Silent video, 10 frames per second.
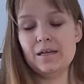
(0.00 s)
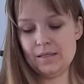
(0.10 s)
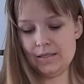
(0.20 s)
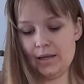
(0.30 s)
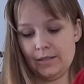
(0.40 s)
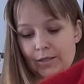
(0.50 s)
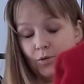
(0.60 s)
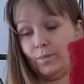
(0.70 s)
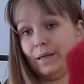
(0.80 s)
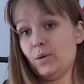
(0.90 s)
starting
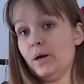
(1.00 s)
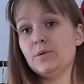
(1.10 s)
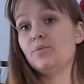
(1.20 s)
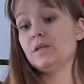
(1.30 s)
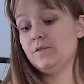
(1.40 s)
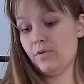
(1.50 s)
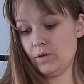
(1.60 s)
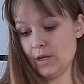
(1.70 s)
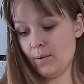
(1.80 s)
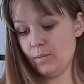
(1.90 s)
to be quite pressed for
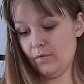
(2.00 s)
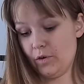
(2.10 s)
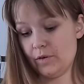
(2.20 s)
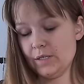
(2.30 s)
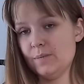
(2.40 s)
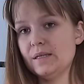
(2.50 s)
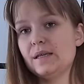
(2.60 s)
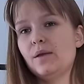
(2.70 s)
time before Christmas,